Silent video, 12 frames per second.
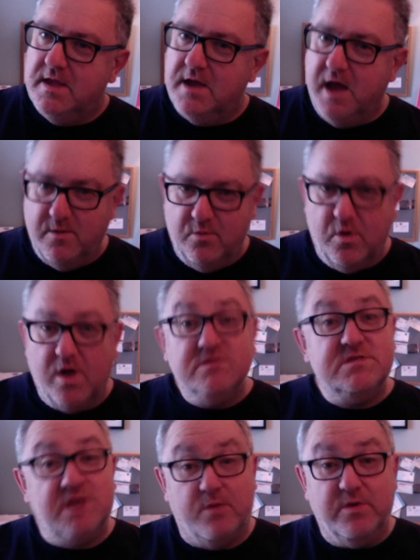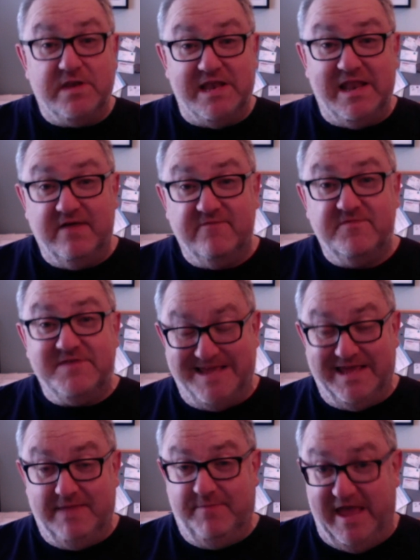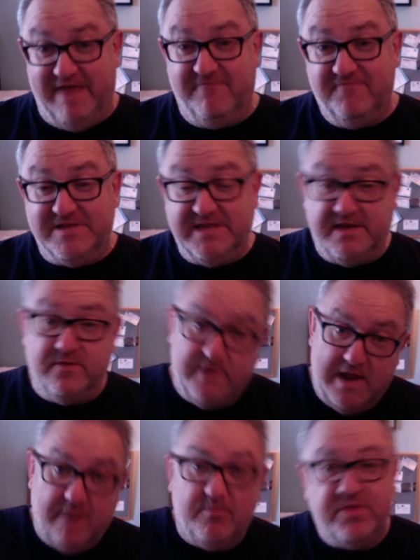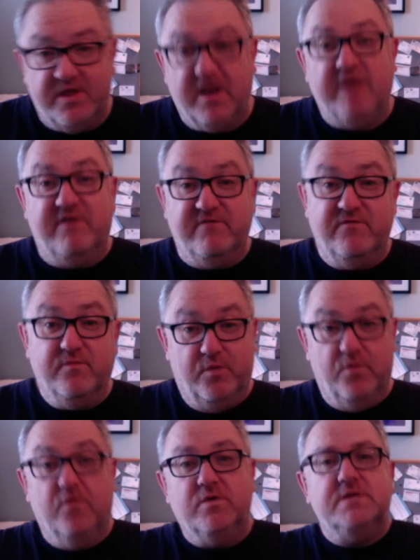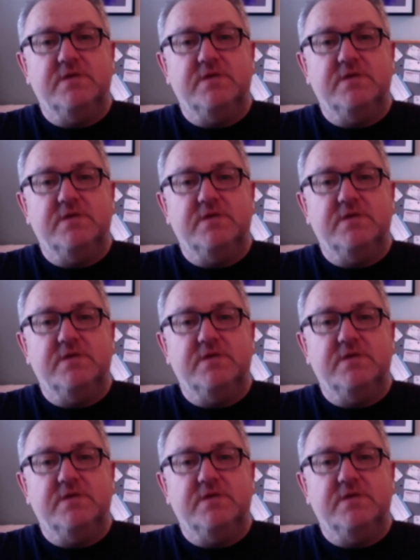and whilst I would love to keep every single camera that I've ever bought,